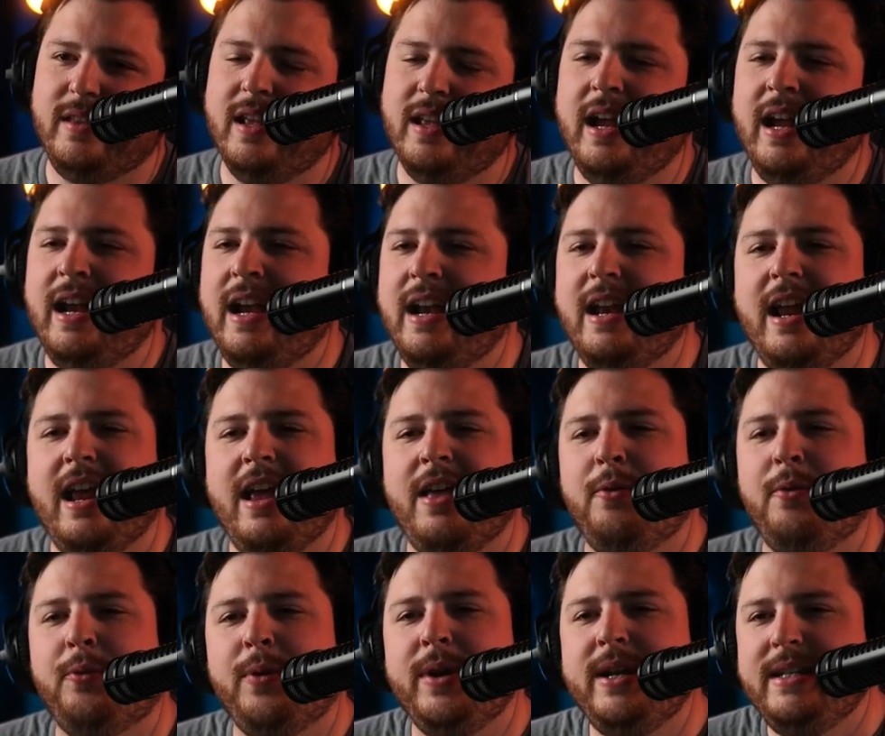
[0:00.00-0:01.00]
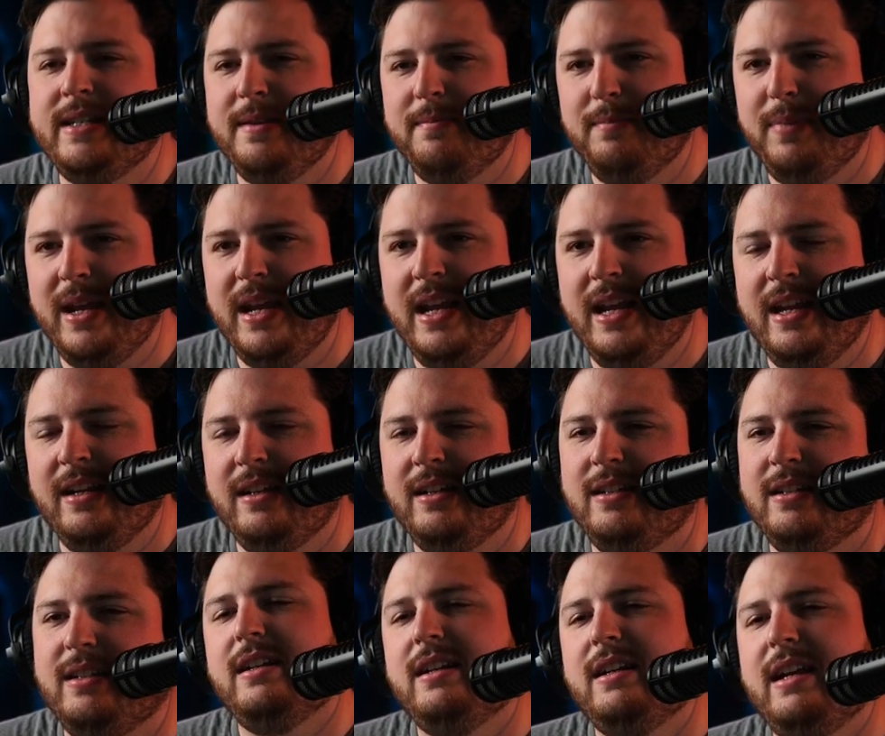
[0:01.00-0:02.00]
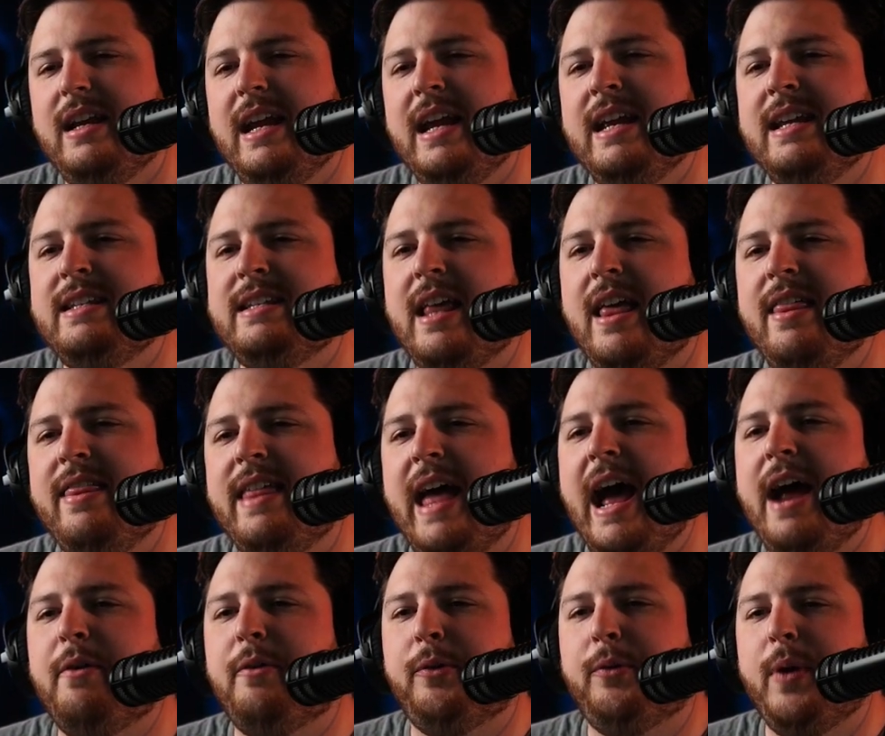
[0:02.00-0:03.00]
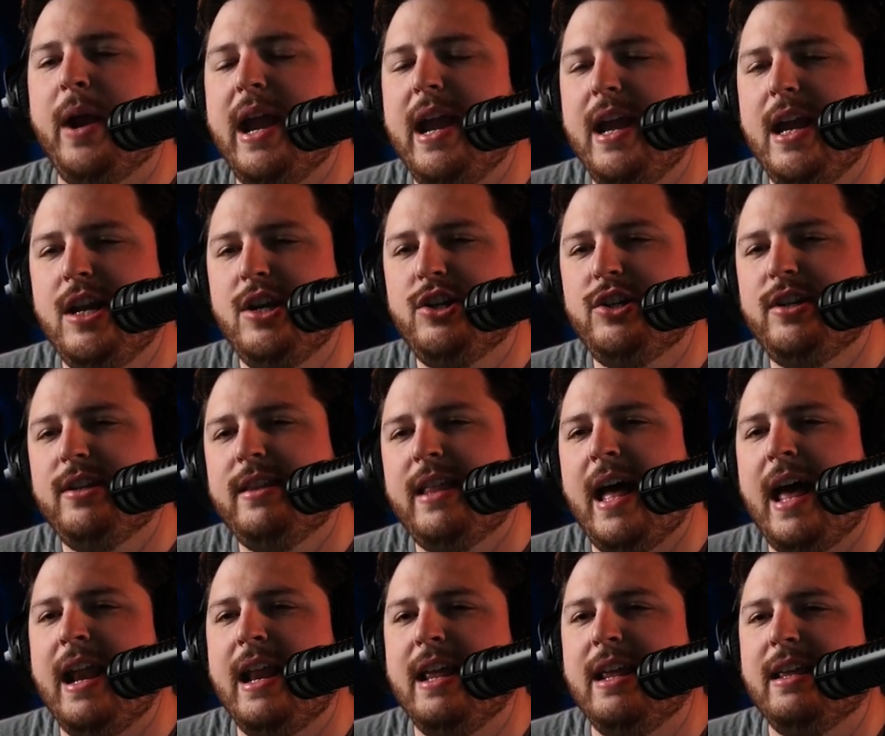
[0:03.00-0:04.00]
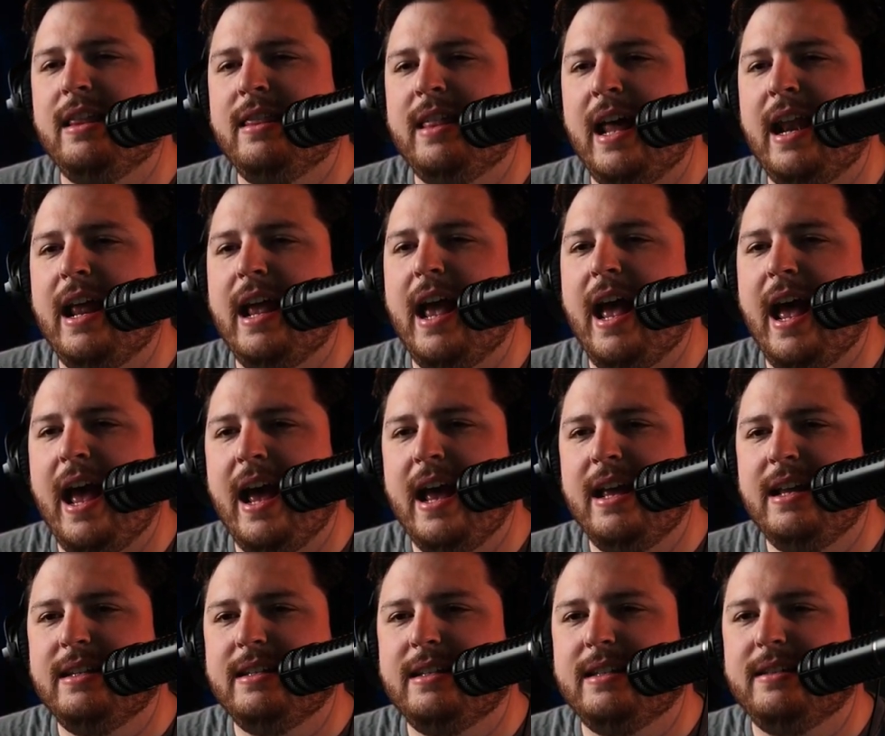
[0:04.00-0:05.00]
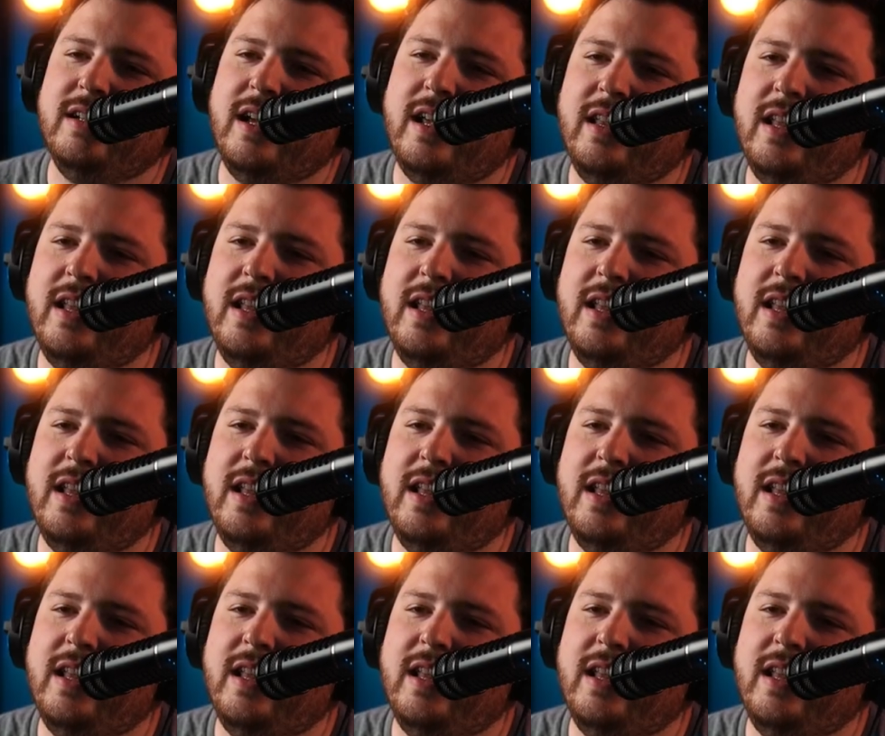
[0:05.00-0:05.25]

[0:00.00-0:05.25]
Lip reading: And the reason being is that range that it has.